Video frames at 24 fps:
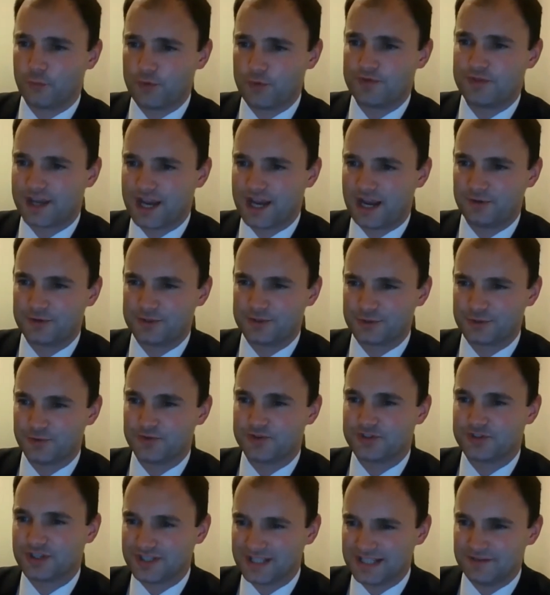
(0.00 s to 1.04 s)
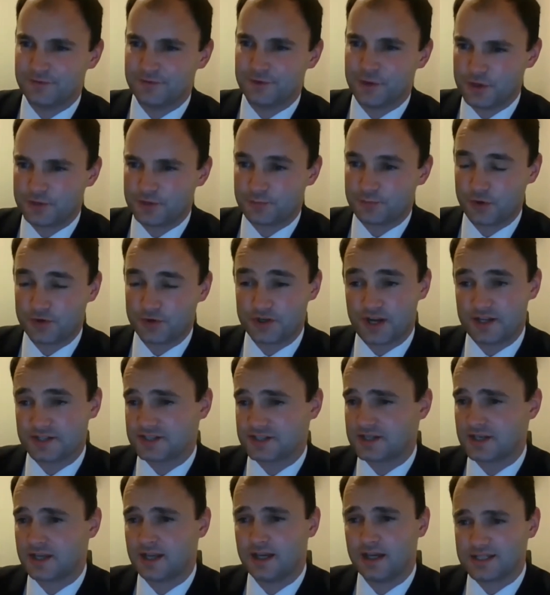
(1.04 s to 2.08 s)
with the councils to deliver those projects,
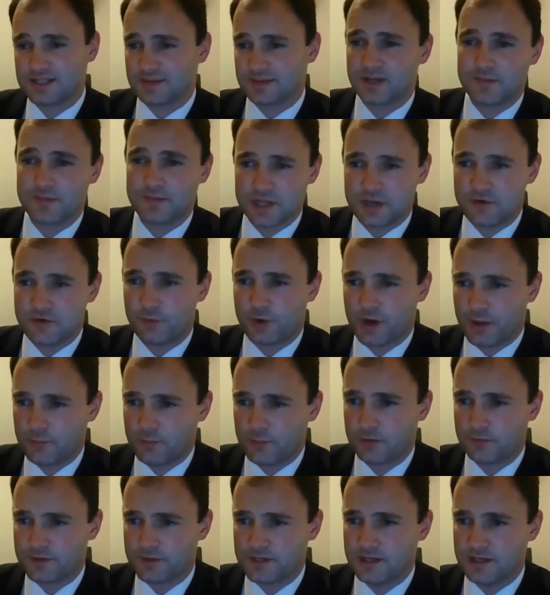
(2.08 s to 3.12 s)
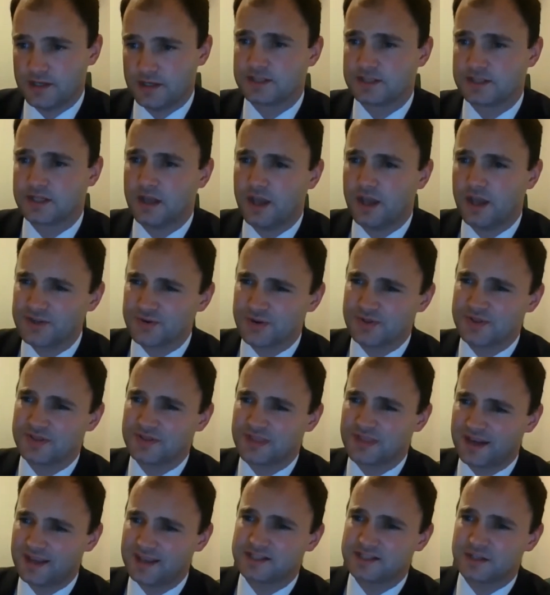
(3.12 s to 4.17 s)
sometimes over a number of years. So I think
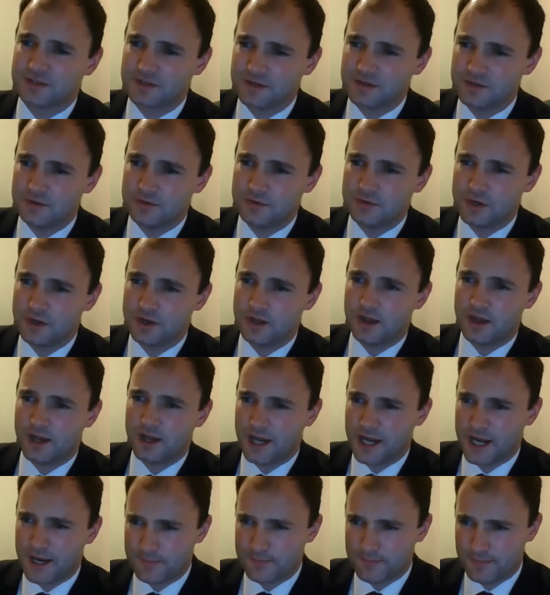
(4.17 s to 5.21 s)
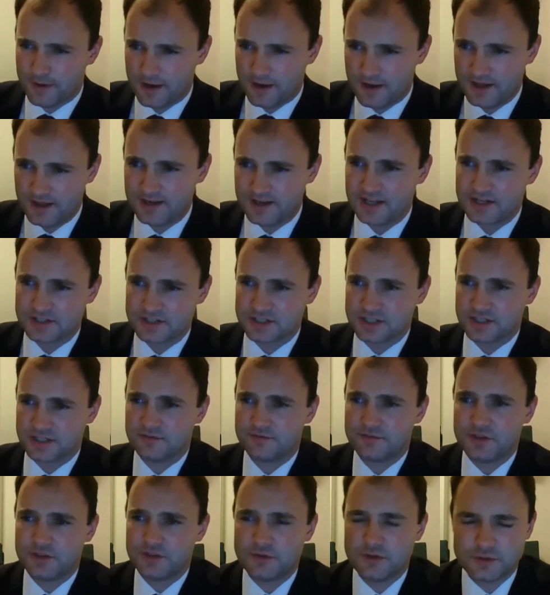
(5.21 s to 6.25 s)
that is a new initiative
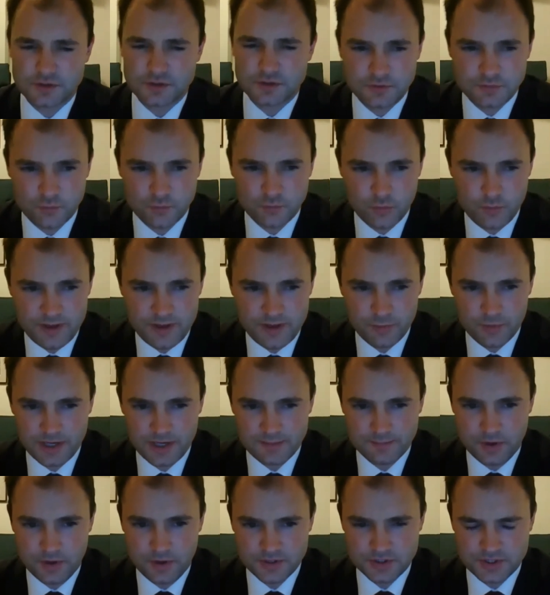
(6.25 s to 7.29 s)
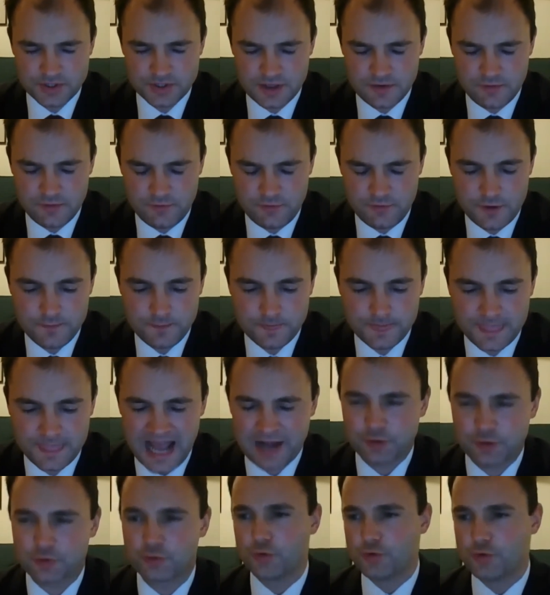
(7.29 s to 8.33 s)
that will be really positive.
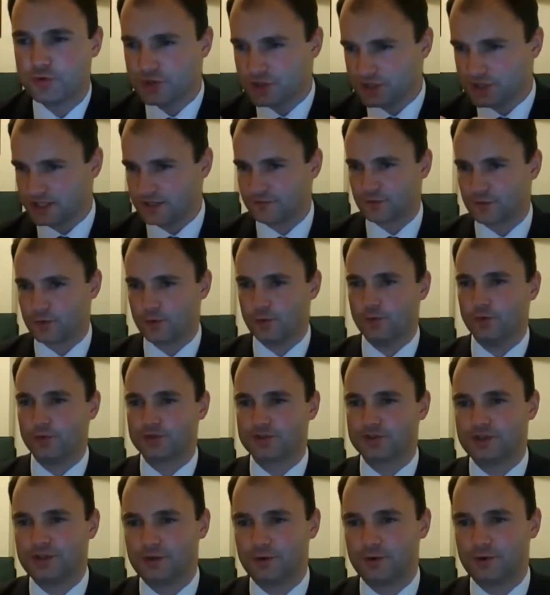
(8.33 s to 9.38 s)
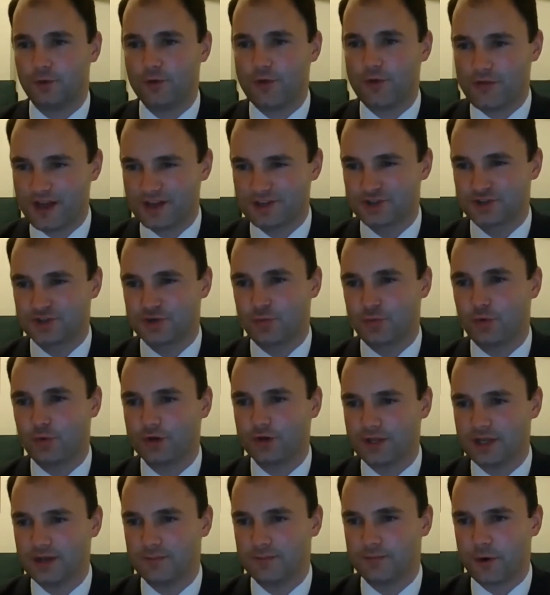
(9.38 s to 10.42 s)
And crucially, of course, although that's just a
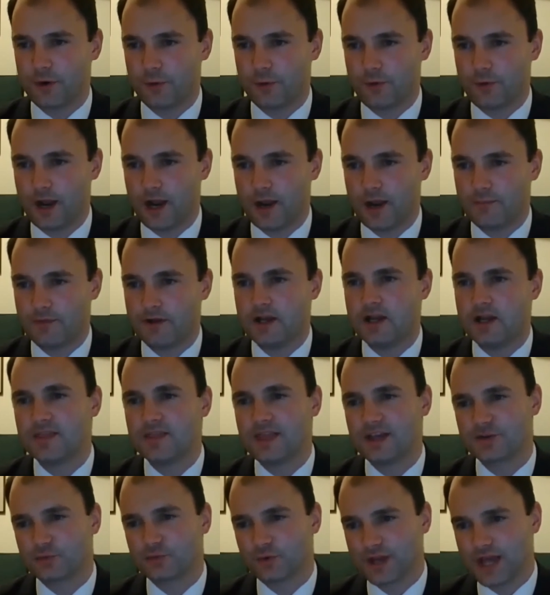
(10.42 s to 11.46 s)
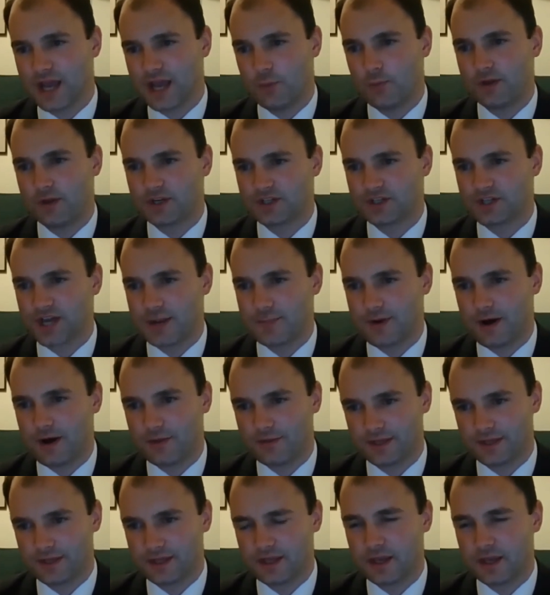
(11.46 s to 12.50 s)
one-year programme, that's really helping shape our
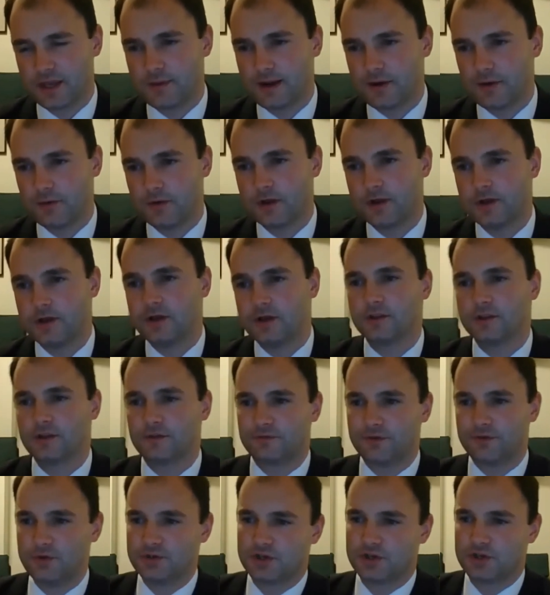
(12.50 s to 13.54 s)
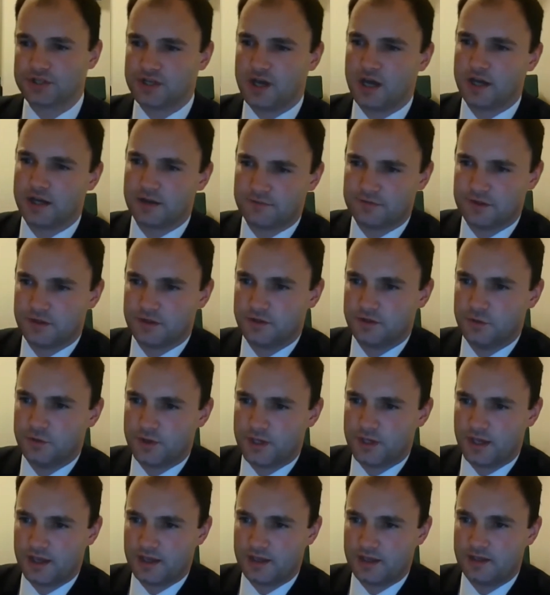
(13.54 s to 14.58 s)
thinking about the future design of the
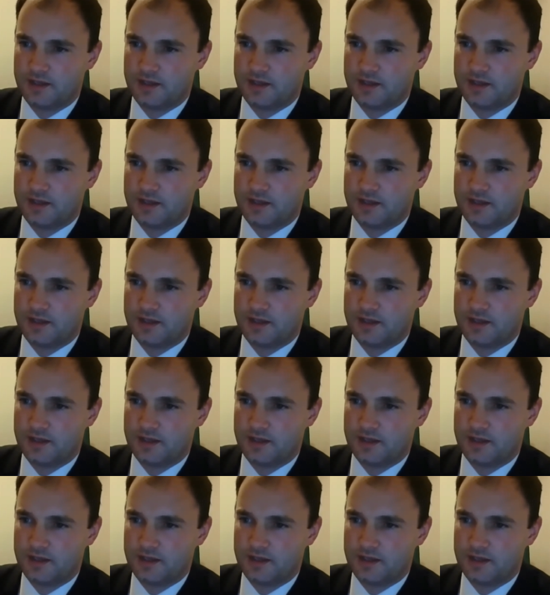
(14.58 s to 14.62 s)
UK